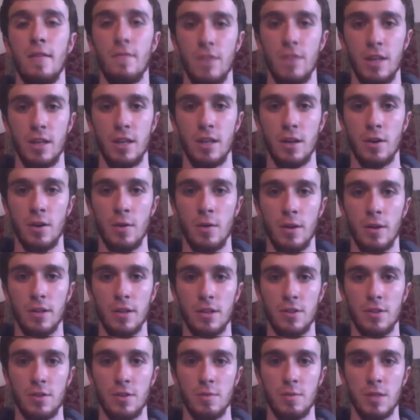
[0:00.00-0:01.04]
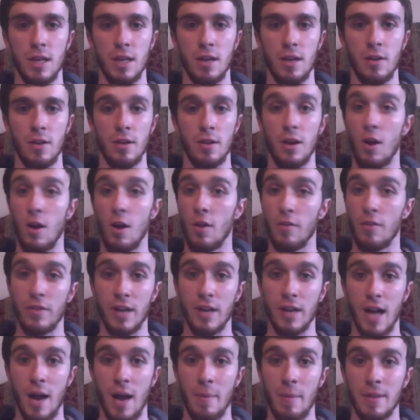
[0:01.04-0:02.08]
video on the YouTube channel and all of the
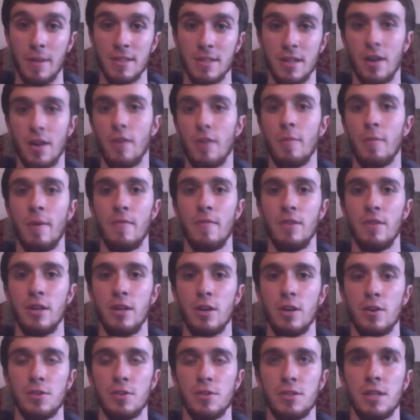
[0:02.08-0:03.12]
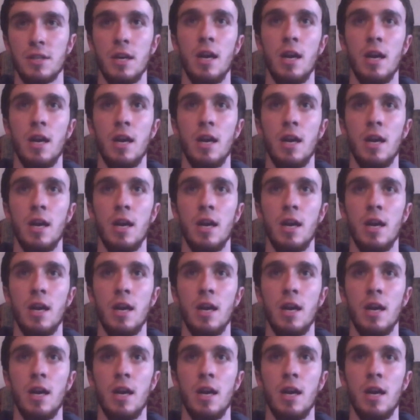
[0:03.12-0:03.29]
comments on all of my videos.